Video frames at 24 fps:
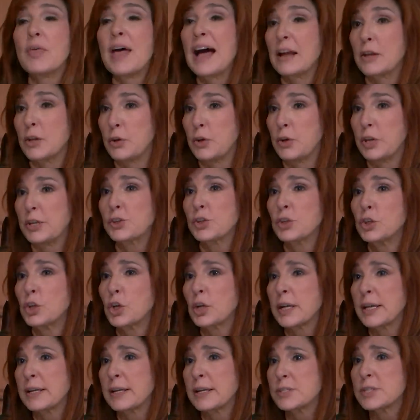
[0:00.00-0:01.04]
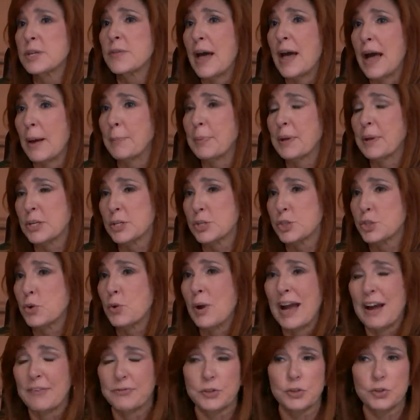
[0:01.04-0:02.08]
that. You need to look into that because
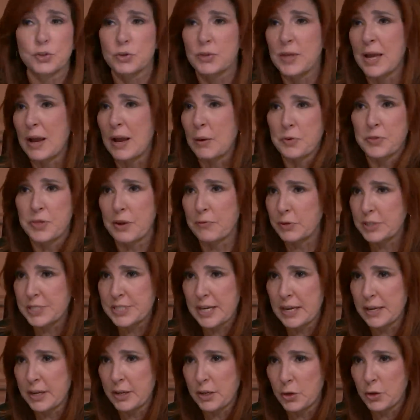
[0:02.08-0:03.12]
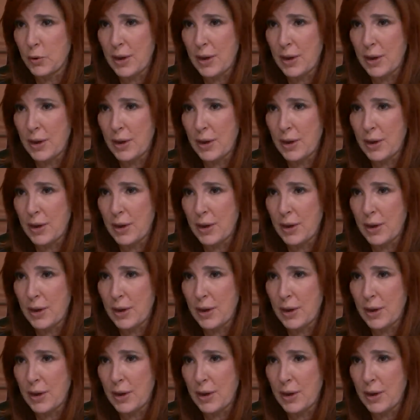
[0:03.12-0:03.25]
you have to do that with every tenant